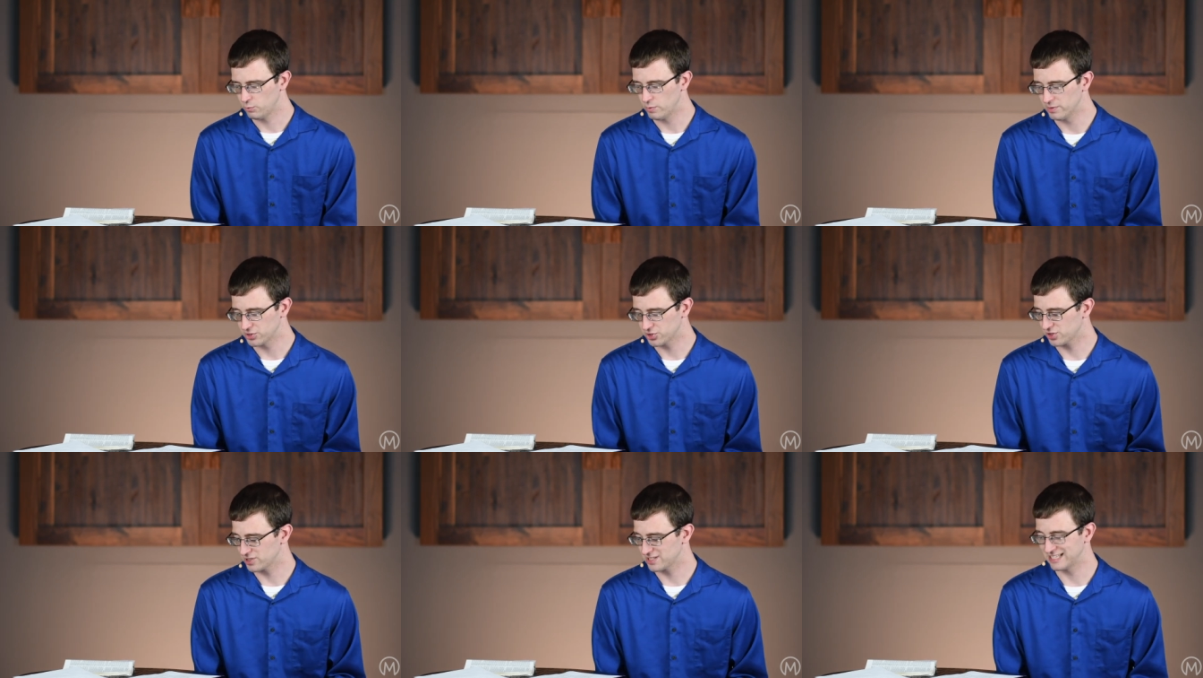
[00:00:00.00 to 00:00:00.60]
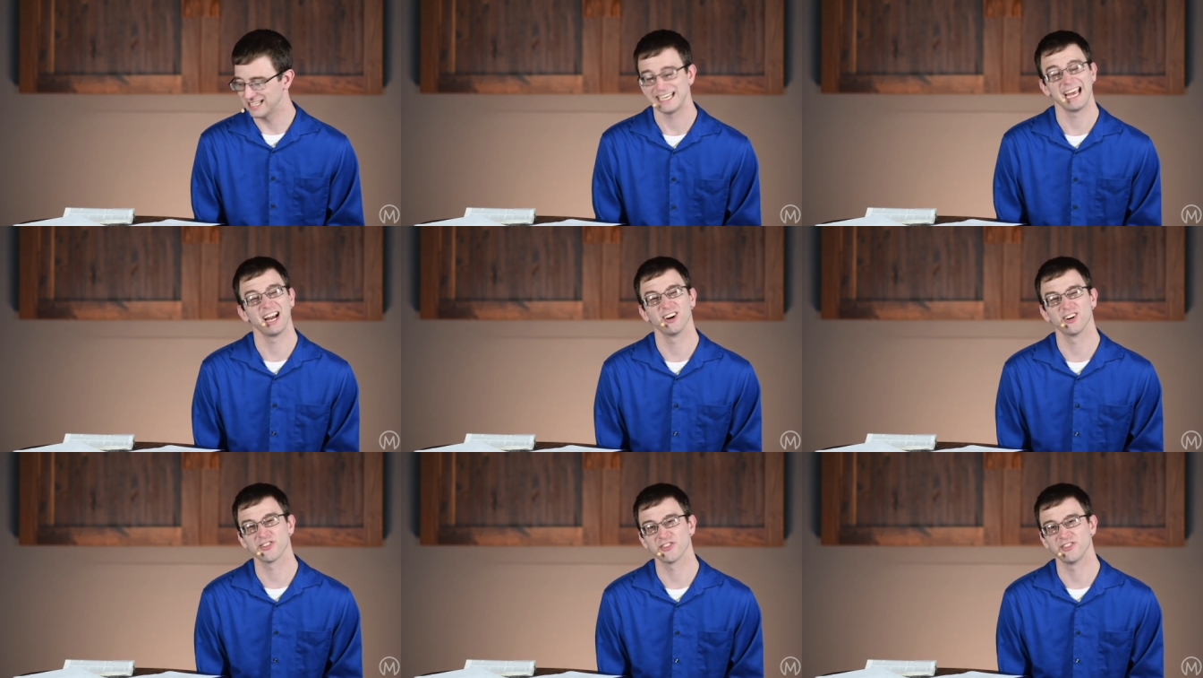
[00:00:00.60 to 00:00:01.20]
We must trust that He
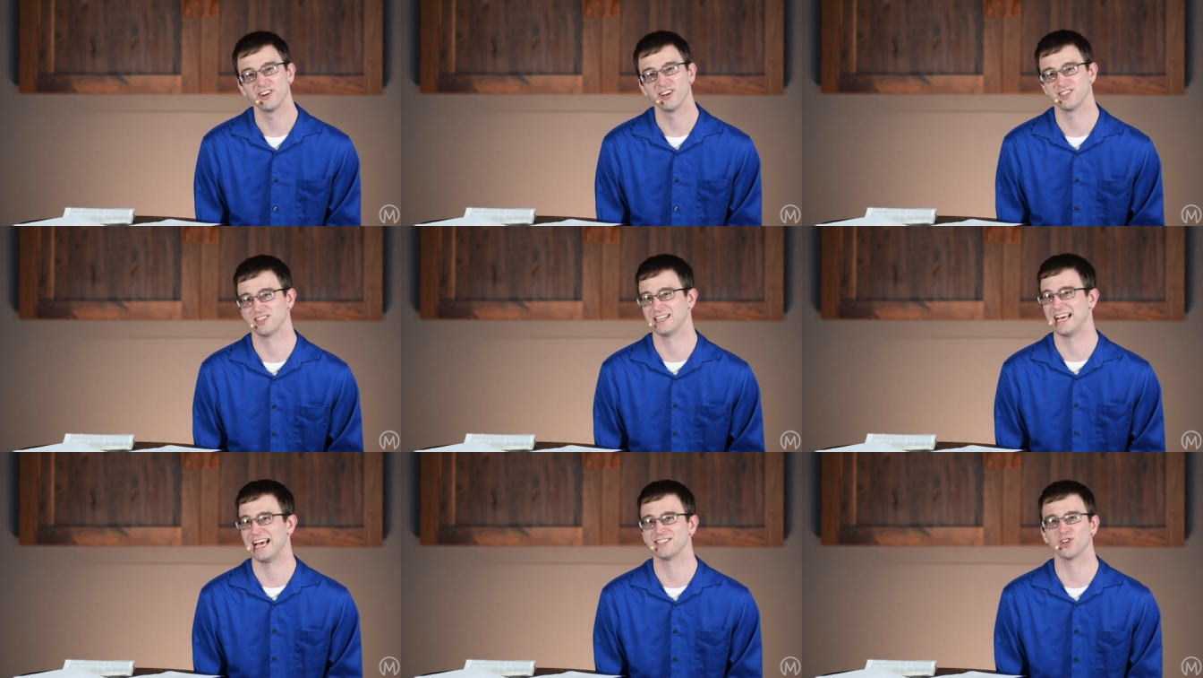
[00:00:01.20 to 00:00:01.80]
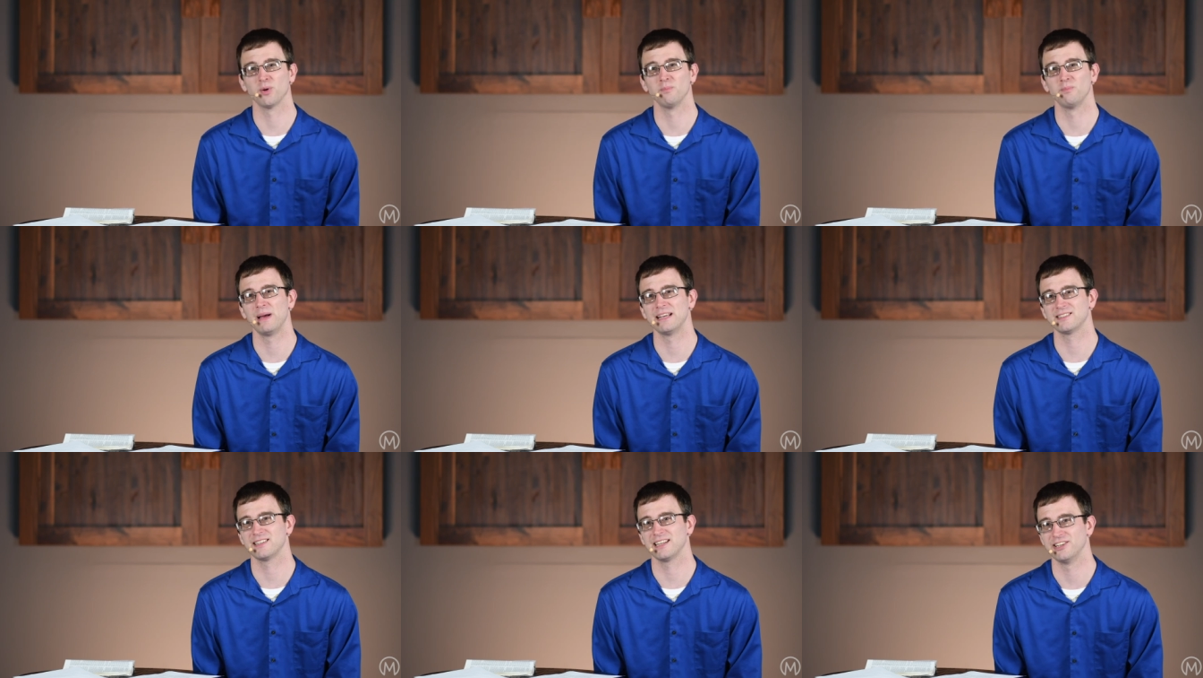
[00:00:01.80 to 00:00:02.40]
cares for us and has our
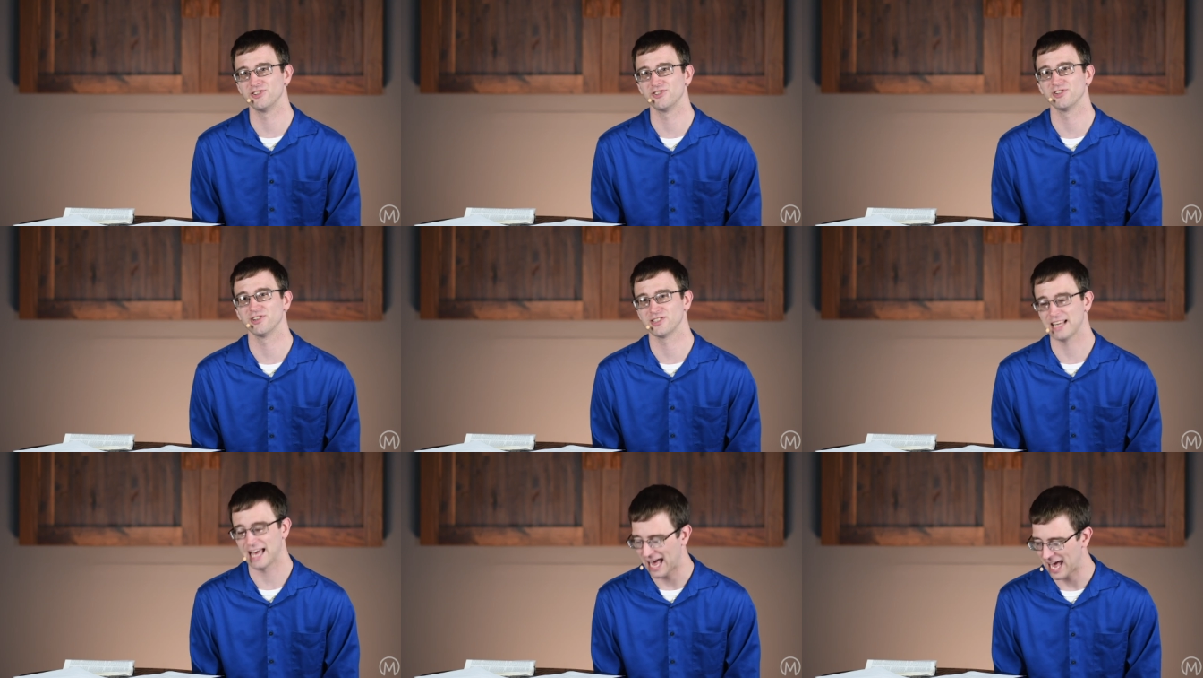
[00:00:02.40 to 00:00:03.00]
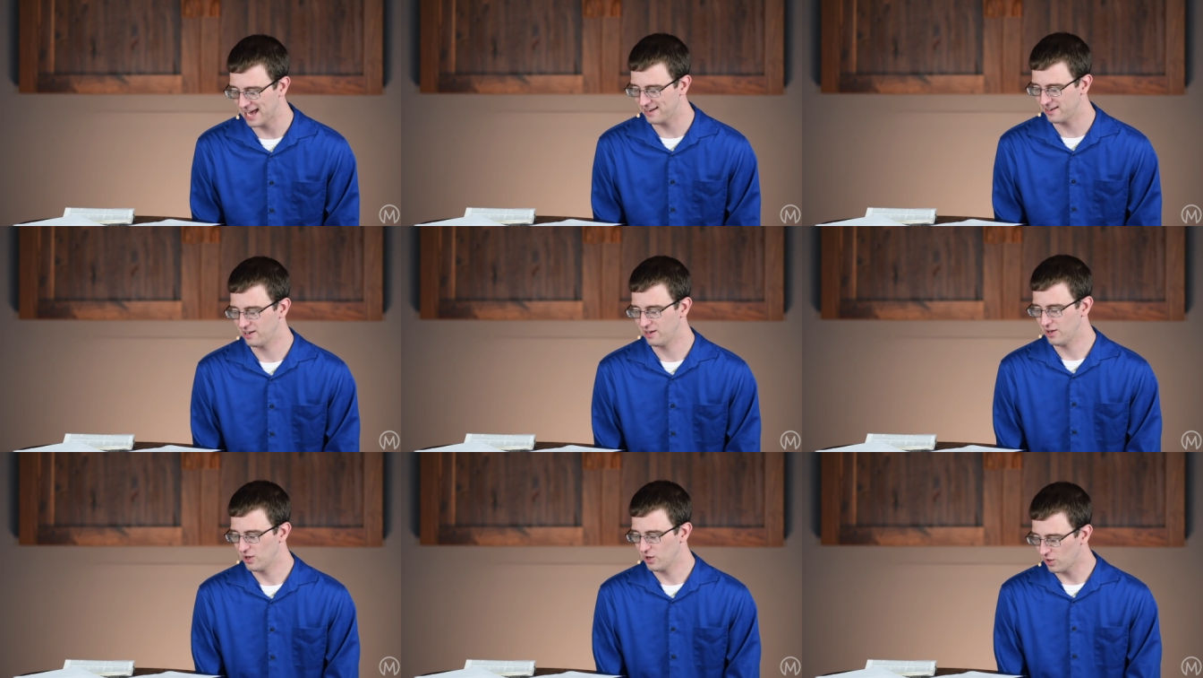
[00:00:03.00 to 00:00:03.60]
best interest at
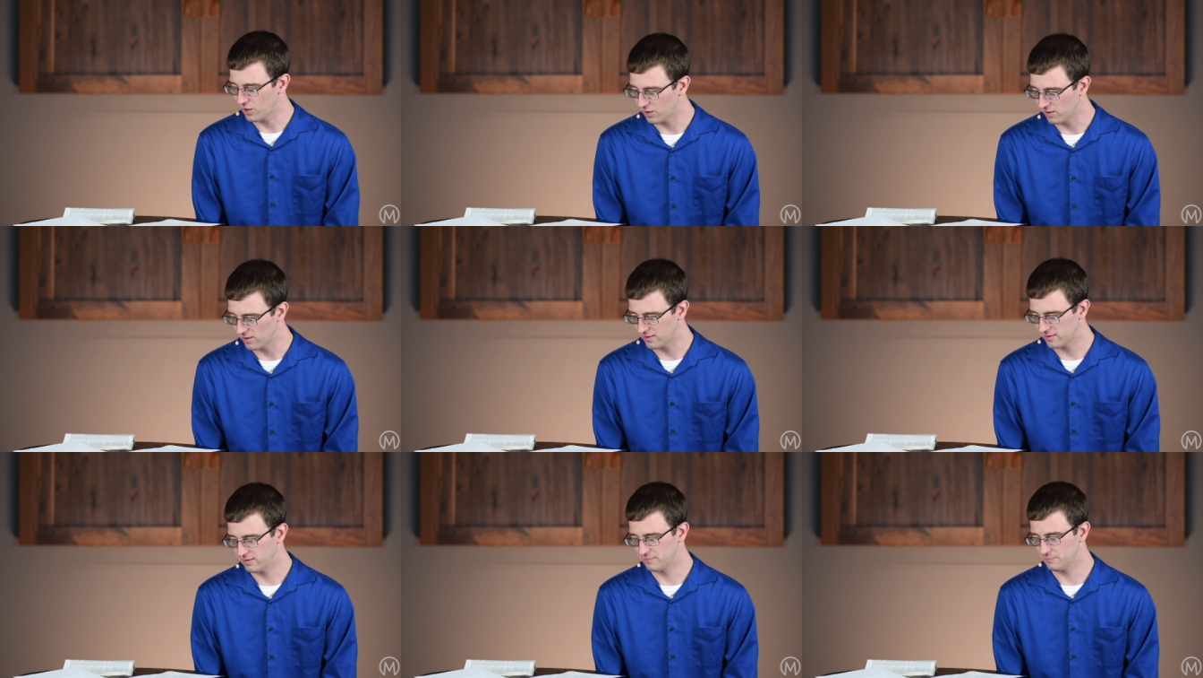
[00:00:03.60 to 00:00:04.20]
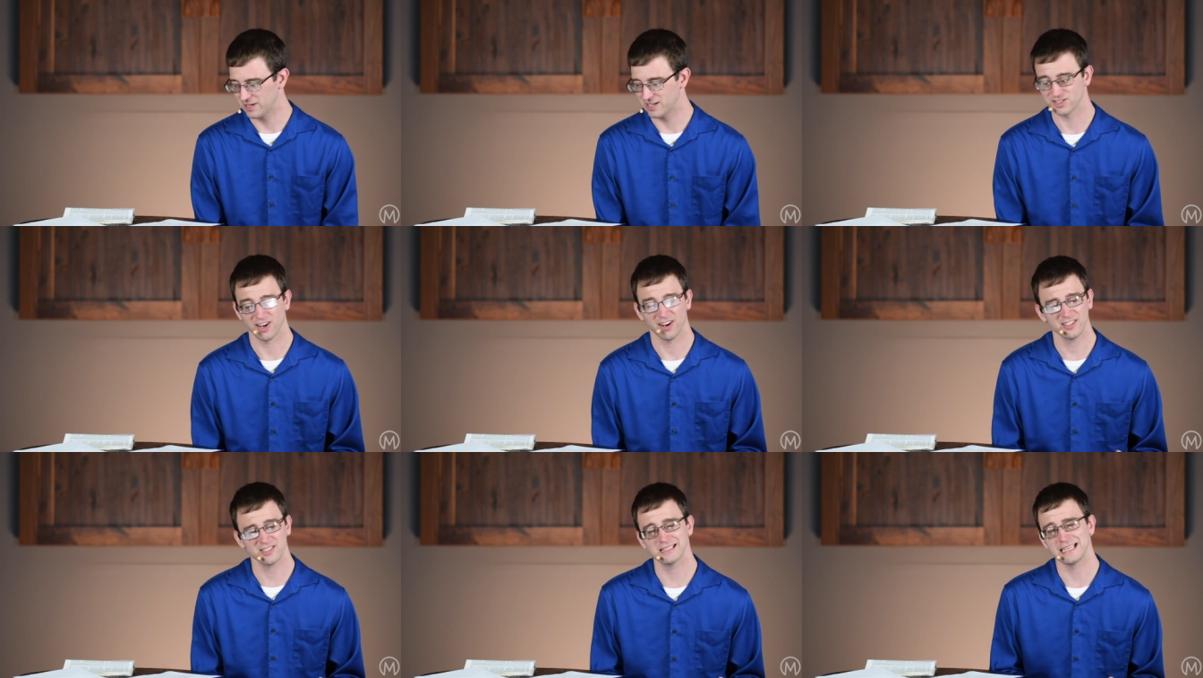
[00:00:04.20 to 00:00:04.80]
heart. Because
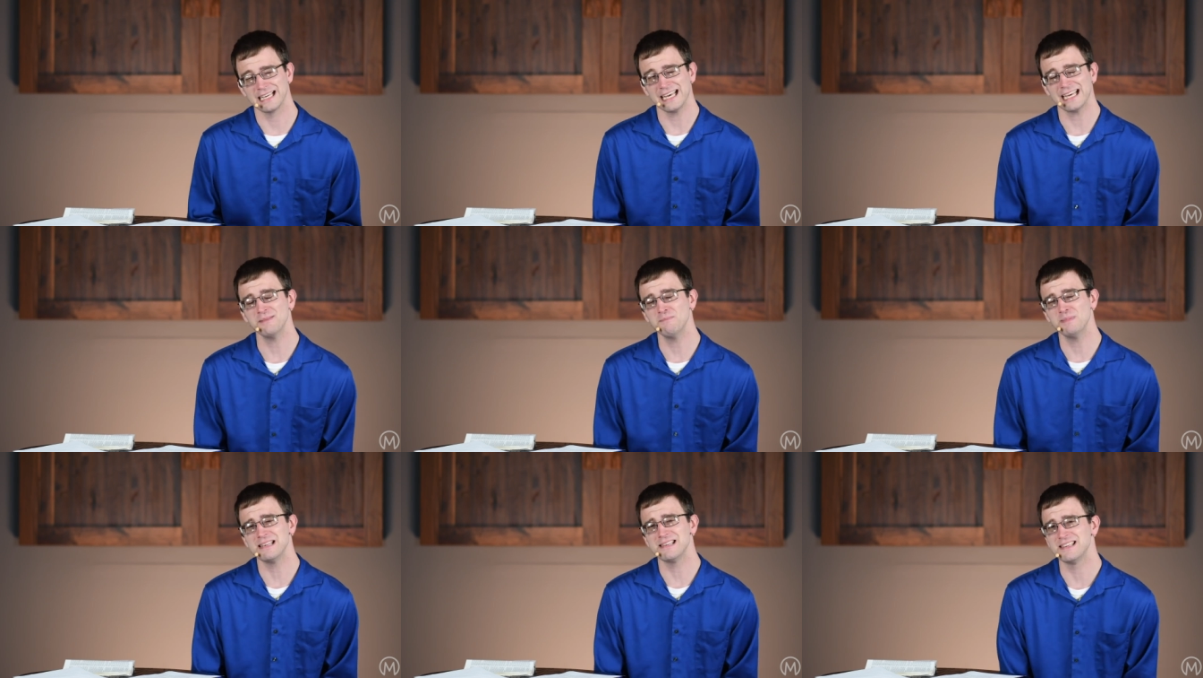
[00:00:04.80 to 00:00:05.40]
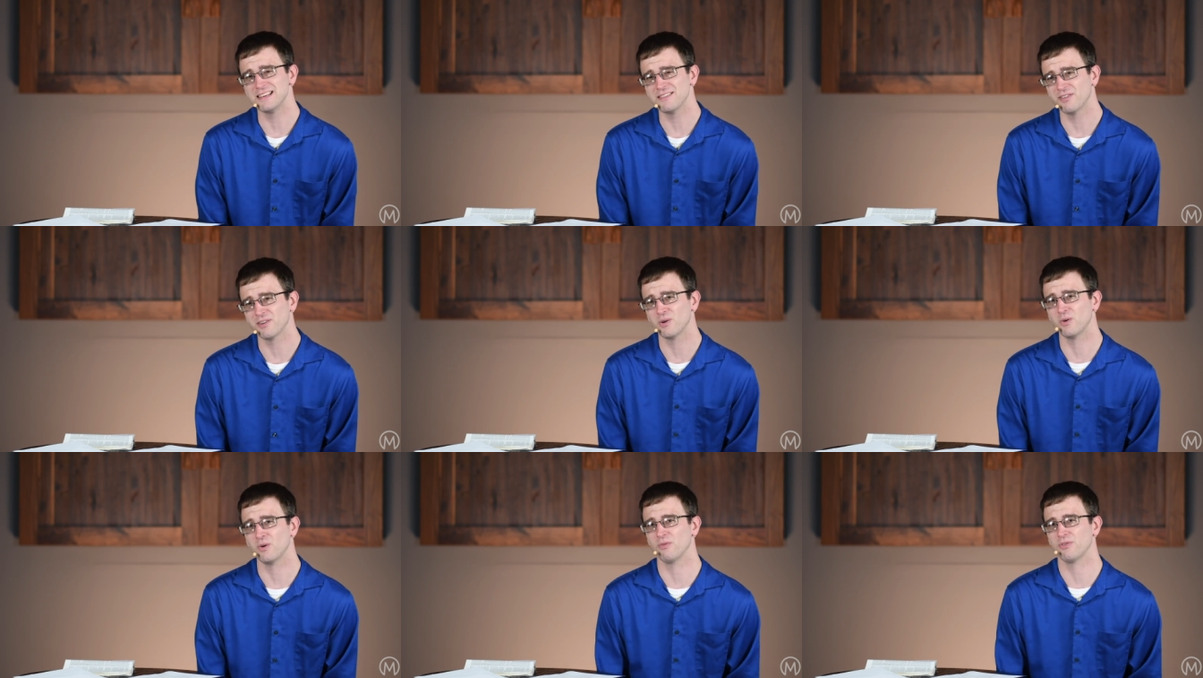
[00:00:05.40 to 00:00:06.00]
honestly, it can be
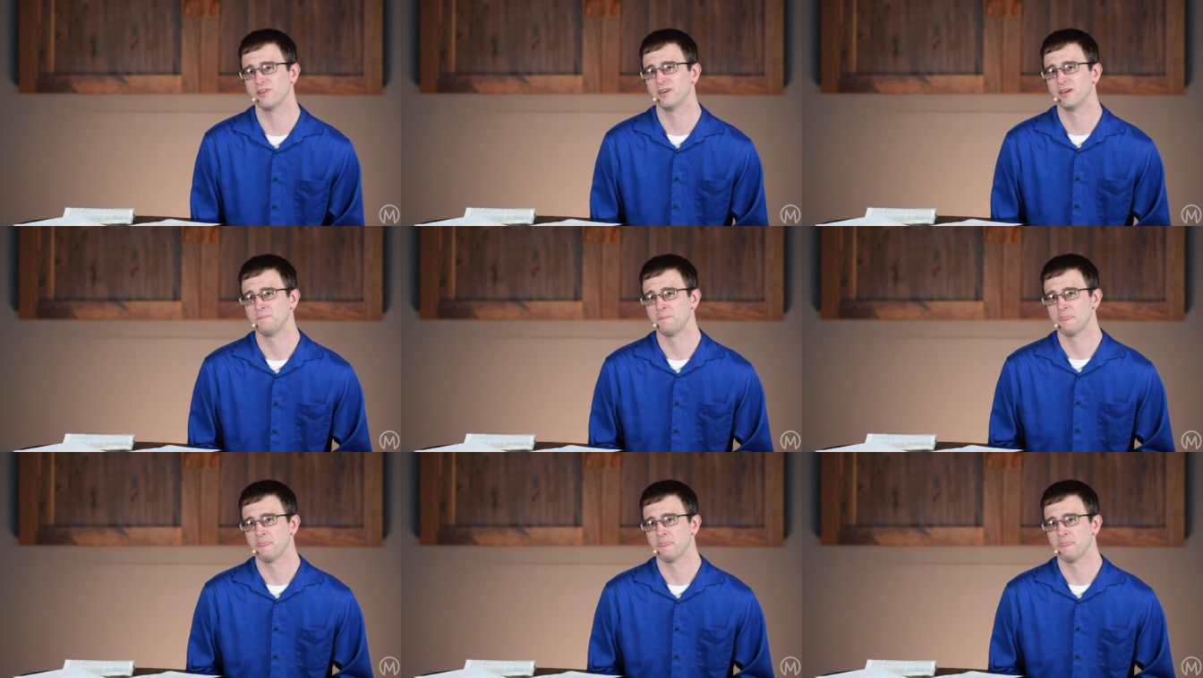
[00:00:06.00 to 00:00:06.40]
difficult